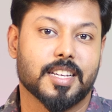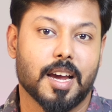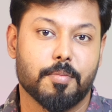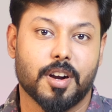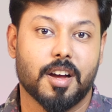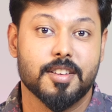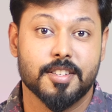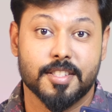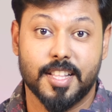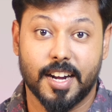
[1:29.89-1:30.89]
camera
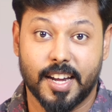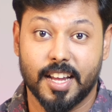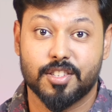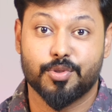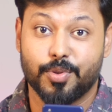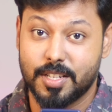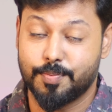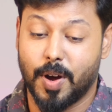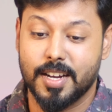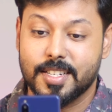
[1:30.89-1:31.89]
that takes crisp
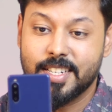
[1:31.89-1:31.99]
and